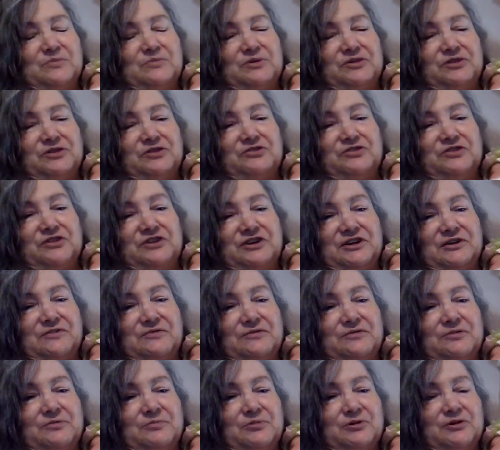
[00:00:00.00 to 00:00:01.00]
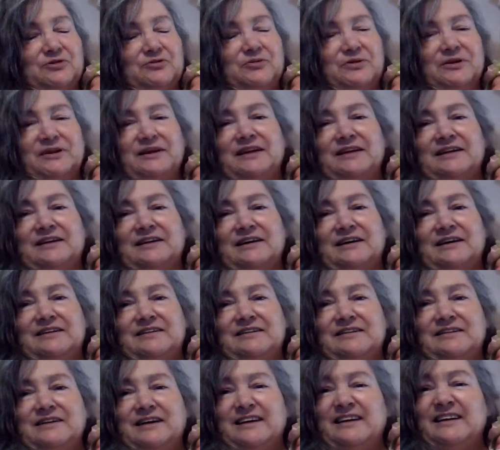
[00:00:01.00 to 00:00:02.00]
But there's a difference between
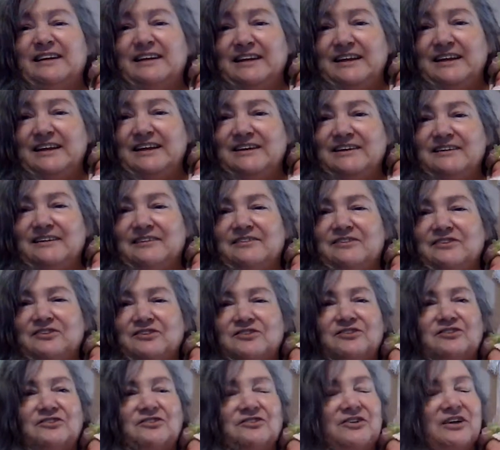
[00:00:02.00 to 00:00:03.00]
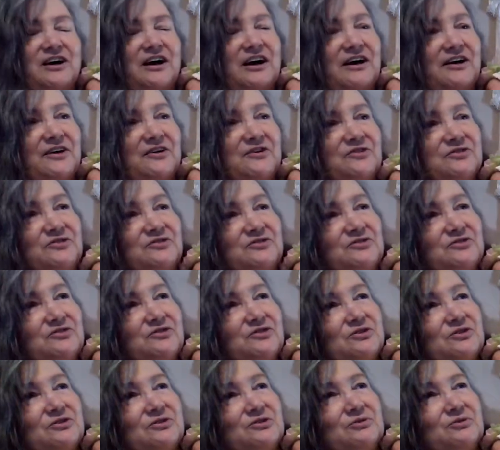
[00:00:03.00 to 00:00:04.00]
a need and a desire.
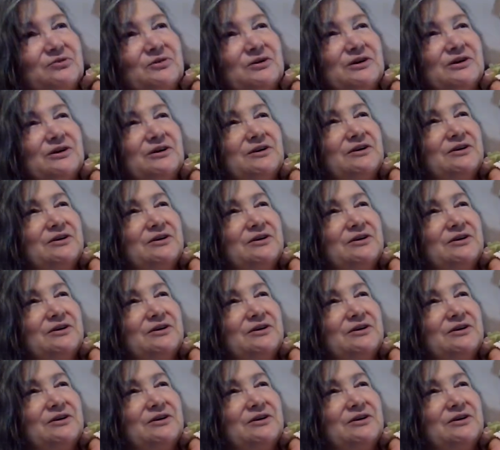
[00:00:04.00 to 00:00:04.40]
So